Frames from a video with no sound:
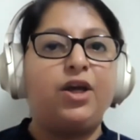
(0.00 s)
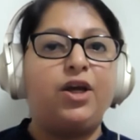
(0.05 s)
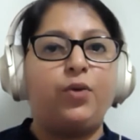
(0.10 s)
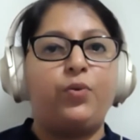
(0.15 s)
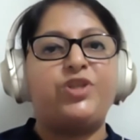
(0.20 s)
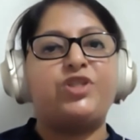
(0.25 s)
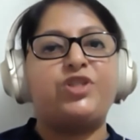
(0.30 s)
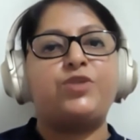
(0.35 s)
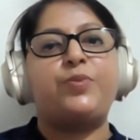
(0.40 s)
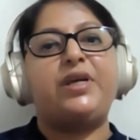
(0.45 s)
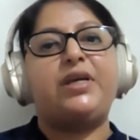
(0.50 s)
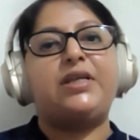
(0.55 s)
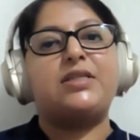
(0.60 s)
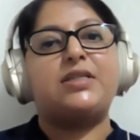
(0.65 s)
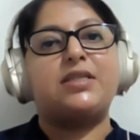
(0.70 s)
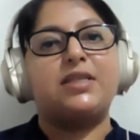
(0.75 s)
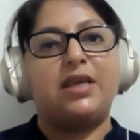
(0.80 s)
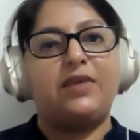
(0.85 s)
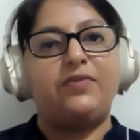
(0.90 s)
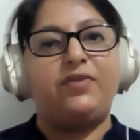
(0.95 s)
which means
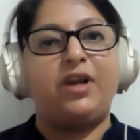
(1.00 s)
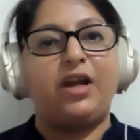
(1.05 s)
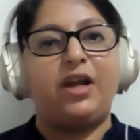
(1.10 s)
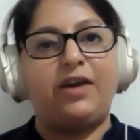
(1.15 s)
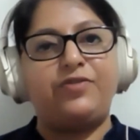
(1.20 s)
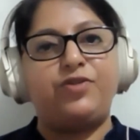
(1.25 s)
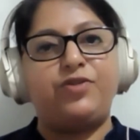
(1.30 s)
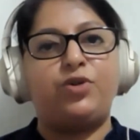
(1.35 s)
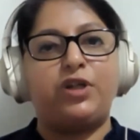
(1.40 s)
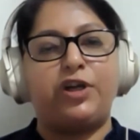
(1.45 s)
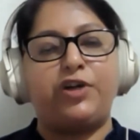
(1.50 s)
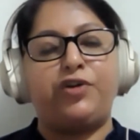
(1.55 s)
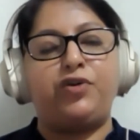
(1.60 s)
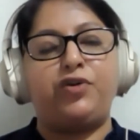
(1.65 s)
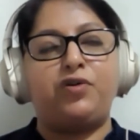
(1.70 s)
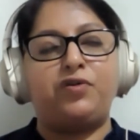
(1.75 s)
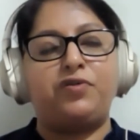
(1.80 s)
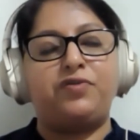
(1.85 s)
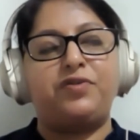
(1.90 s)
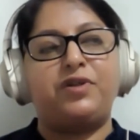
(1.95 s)
they will have to kind
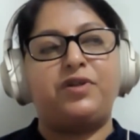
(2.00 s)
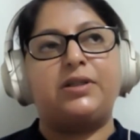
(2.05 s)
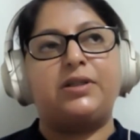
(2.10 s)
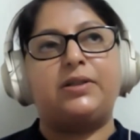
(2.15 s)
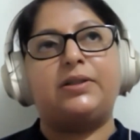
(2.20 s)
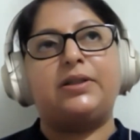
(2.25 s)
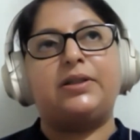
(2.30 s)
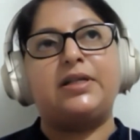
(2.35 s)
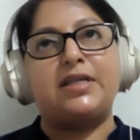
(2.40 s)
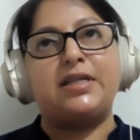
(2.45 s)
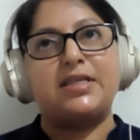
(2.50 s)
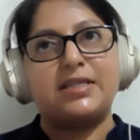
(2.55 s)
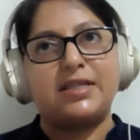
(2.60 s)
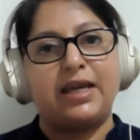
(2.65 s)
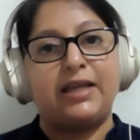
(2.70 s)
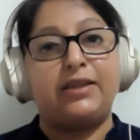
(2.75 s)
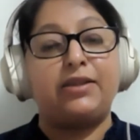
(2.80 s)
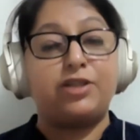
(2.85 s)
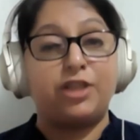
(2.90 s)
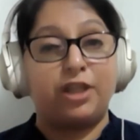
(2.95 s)
of
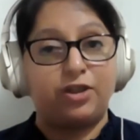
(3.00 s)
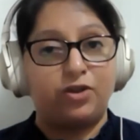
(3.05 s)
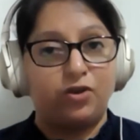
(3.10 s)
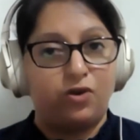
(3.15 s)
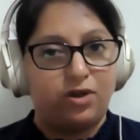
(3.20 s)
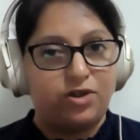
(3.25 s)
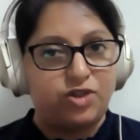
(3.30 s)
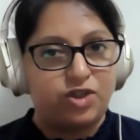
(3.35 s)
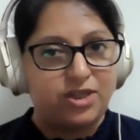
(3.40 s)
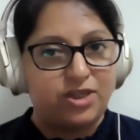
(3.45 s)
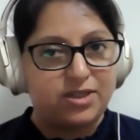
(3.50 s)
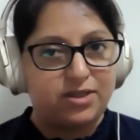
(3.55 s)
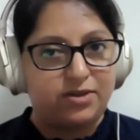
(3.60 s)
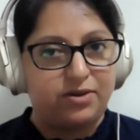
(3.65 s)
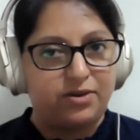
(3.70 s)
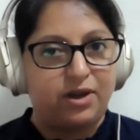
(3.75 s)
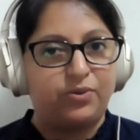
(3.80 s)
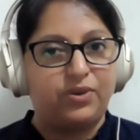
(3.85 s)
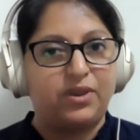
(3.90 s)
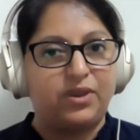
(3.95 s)
understand the technologies
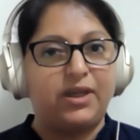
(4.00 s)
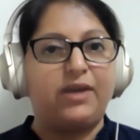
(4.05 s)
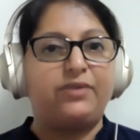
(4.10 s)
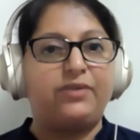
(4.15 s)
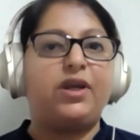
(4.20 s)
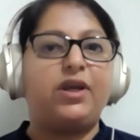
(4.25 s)
around there.